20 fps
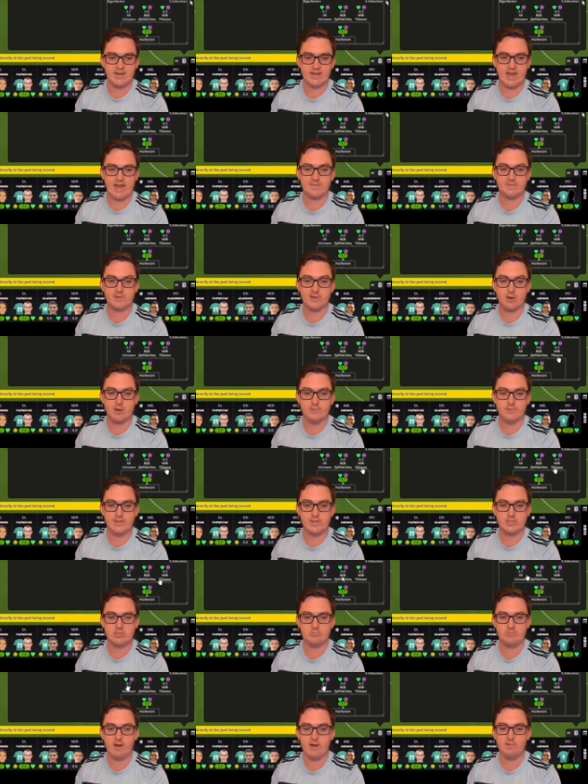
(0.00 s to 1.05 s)
And after
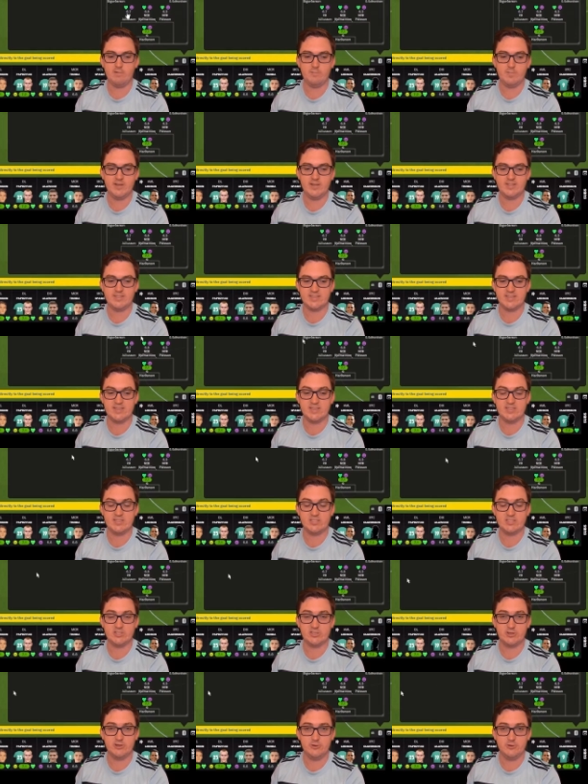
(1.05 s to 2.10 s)
only 12 minutes, it
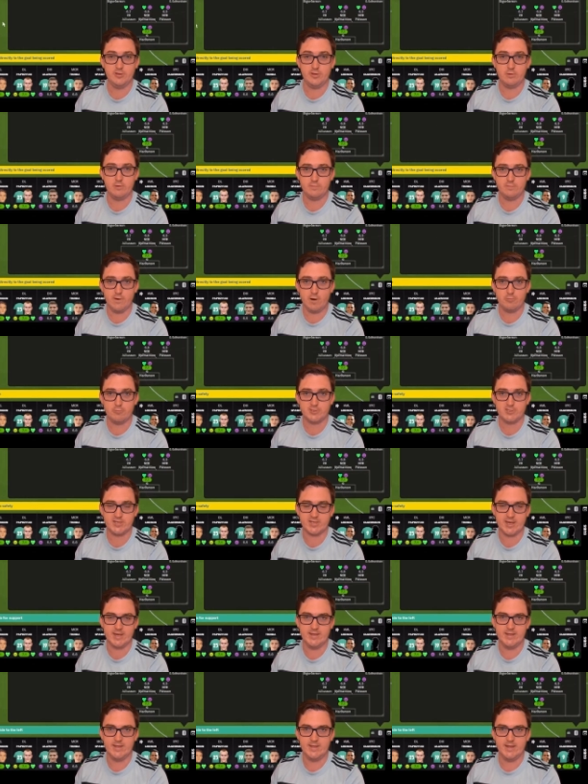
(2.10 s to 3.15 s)
is 2-0
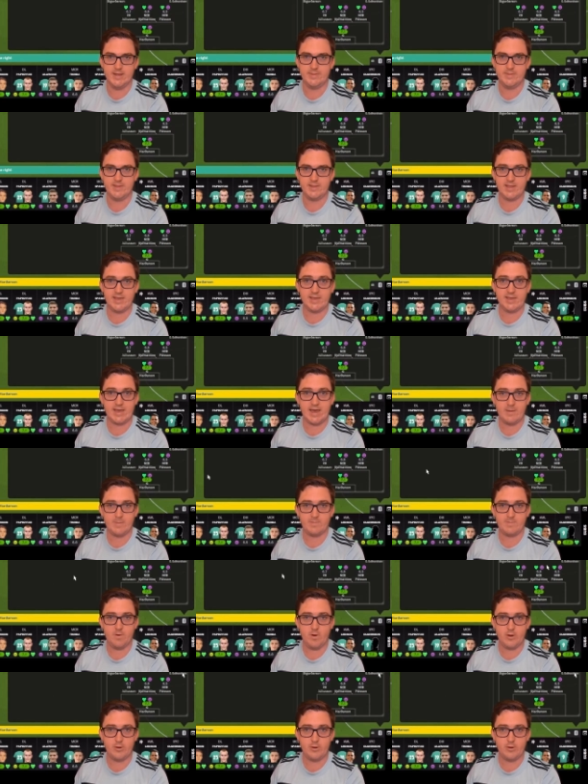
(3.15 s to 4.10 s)
Volsungur in the League Cup